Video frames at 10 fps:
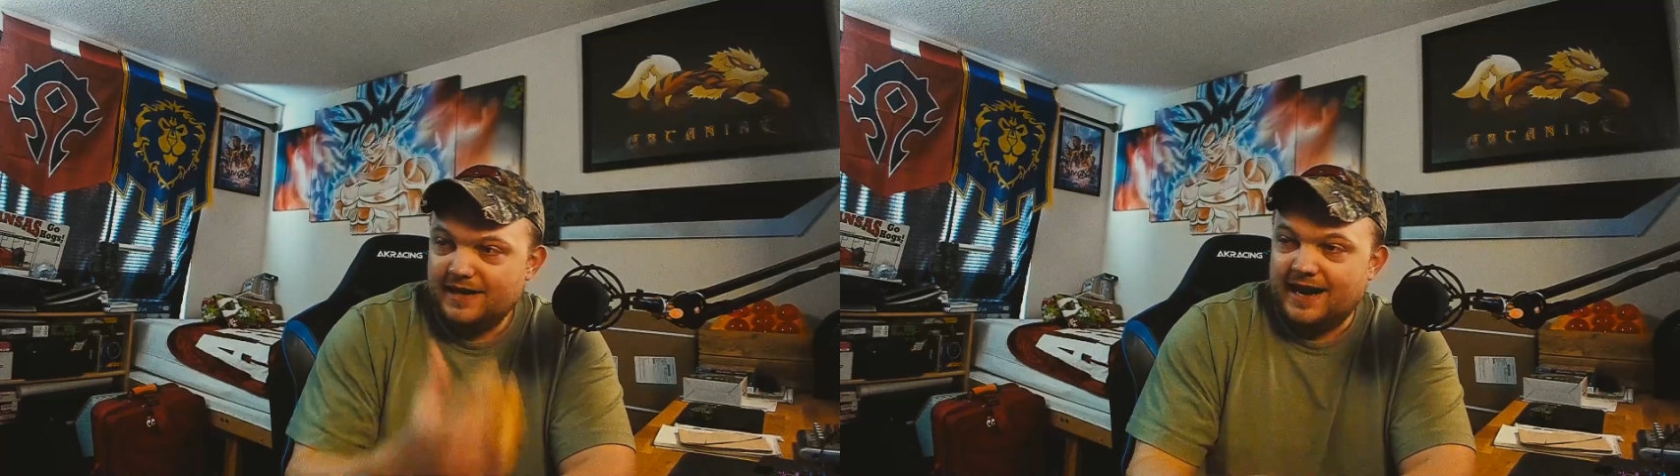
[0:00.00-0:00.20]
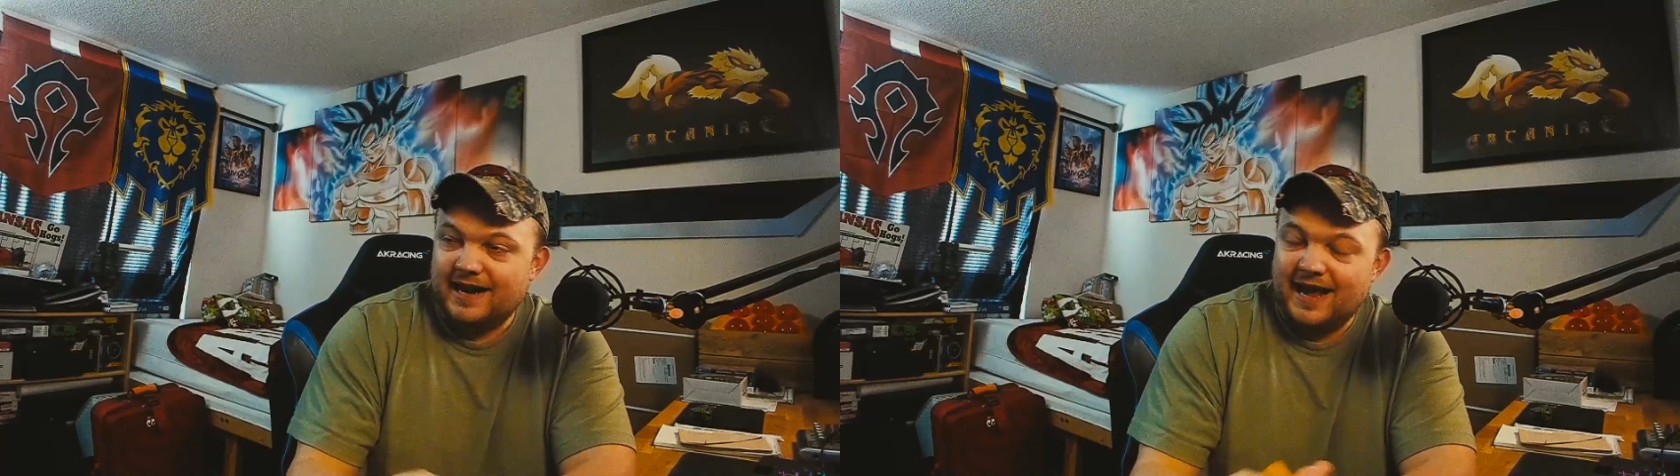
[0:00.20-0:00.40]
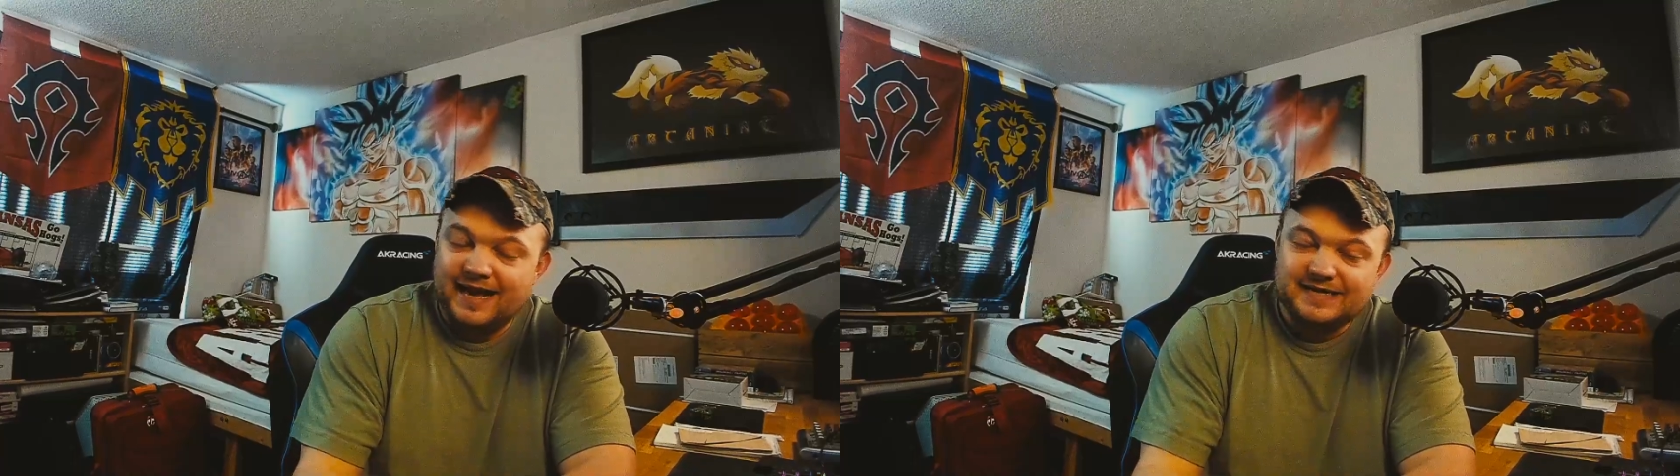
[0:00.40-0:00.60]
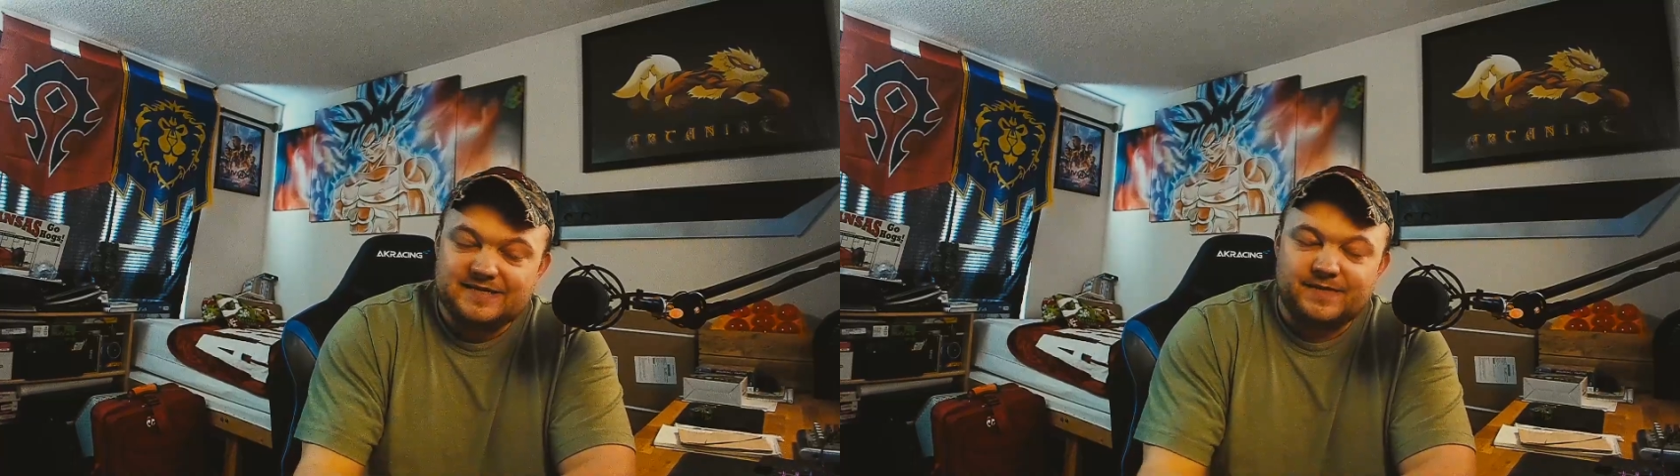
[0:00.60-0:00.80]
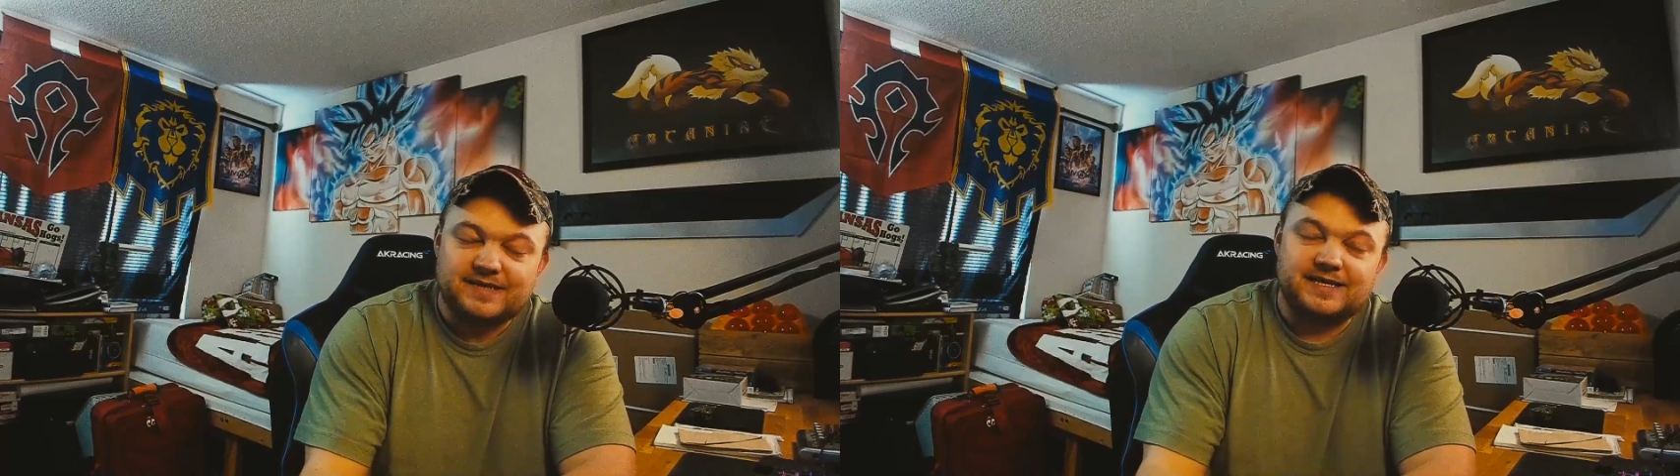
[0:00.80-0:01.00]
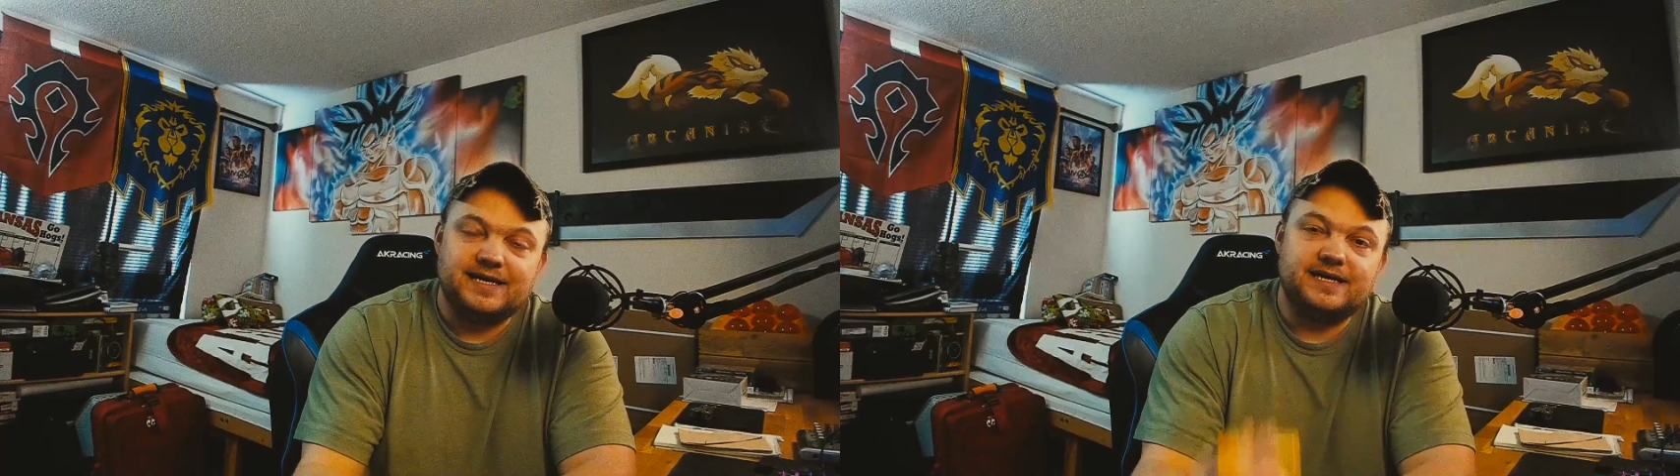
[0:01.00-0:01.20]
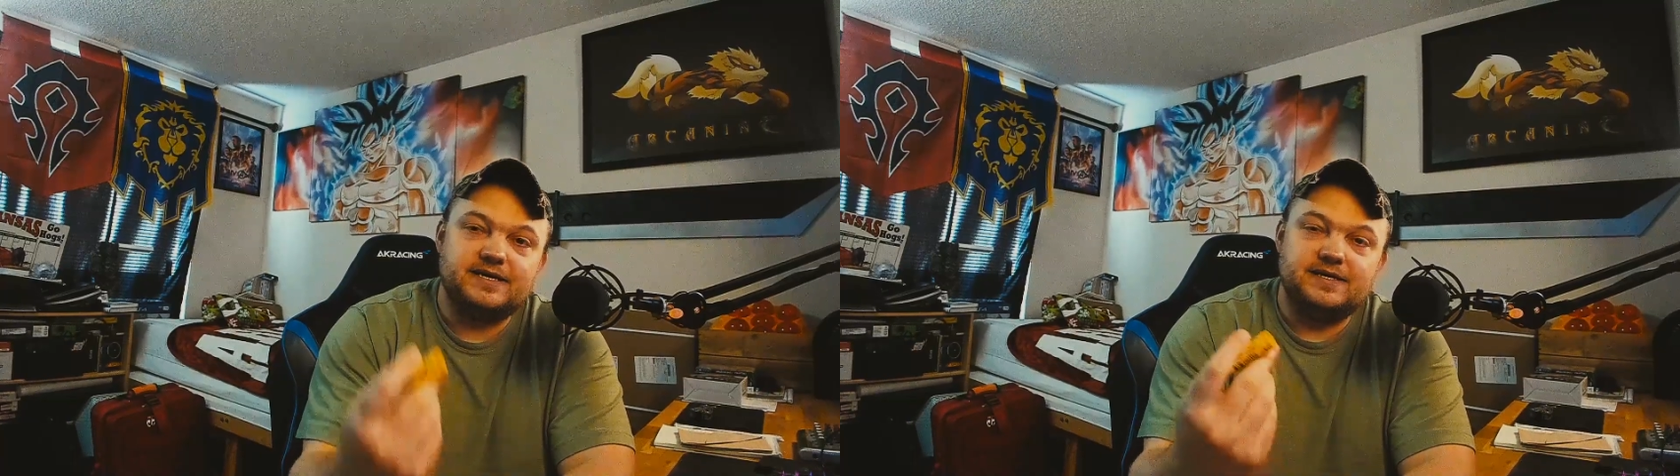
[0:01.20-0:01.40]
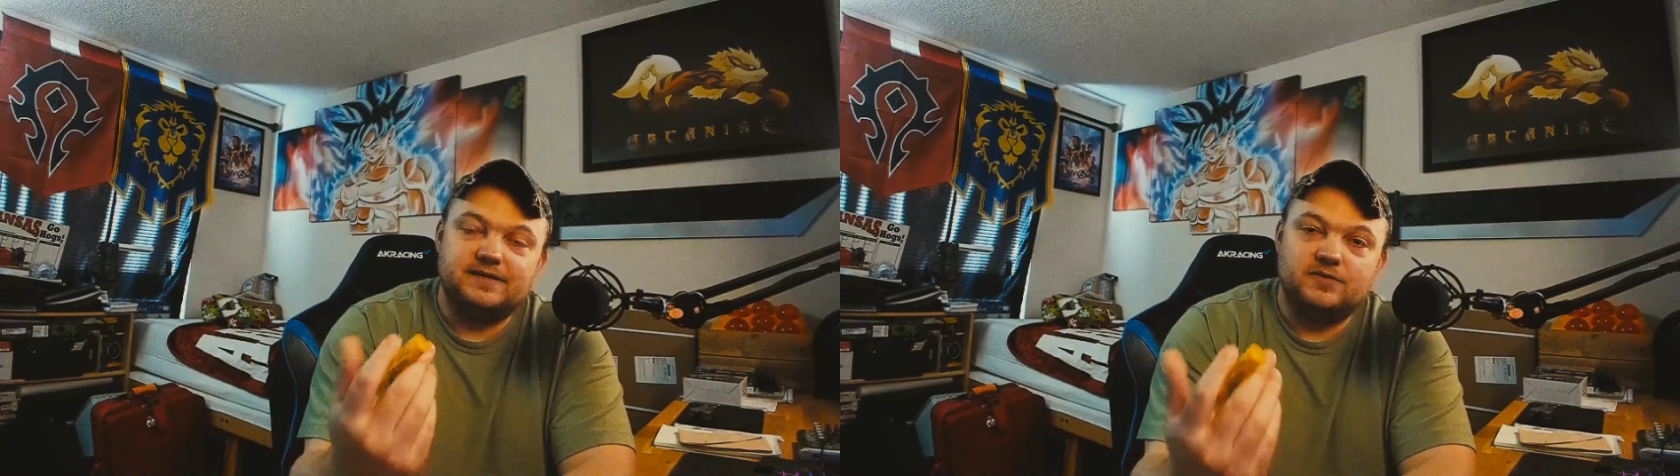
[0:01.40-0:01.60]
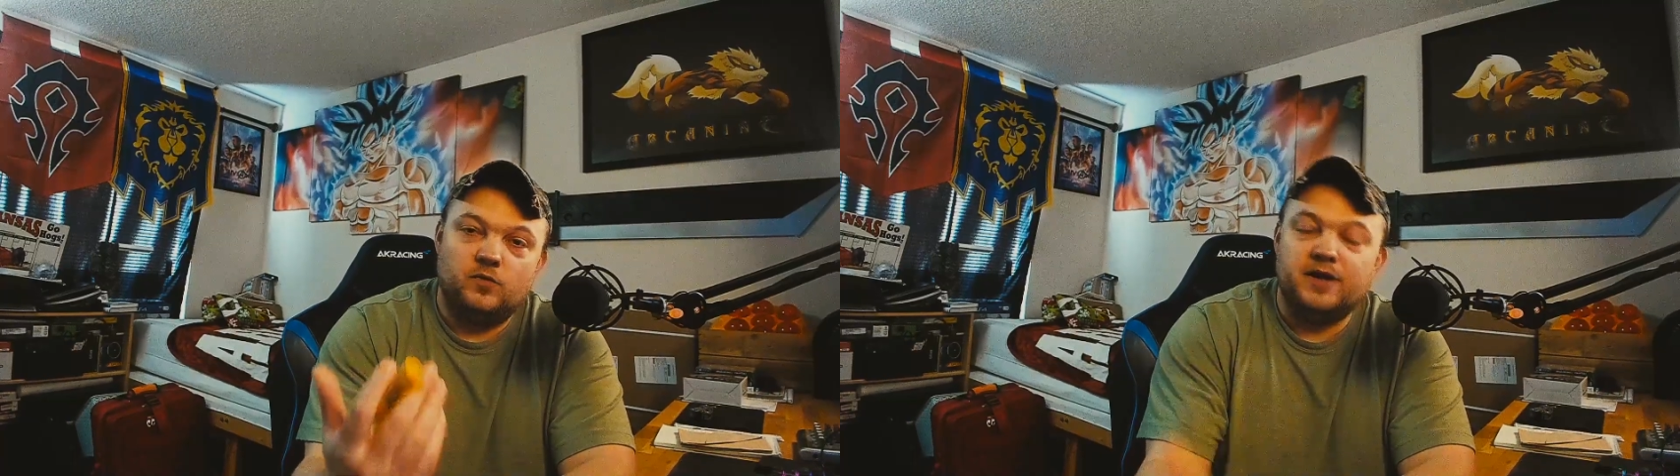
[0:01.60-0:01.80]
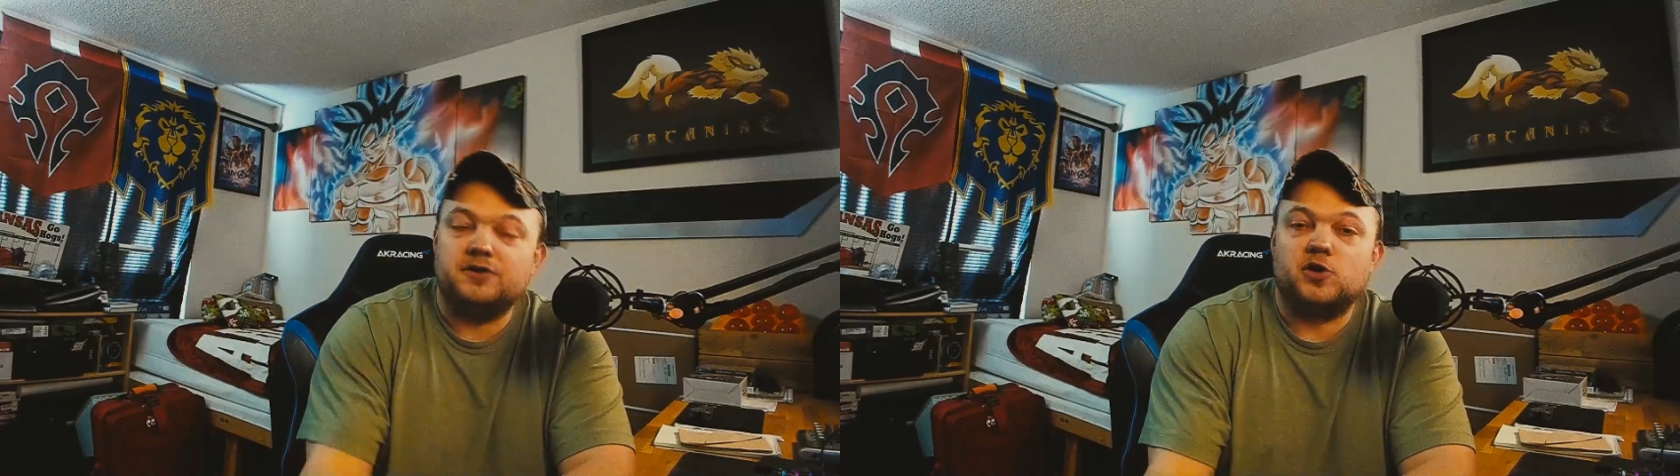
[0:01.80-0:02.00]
and I asked him, I was like, Wind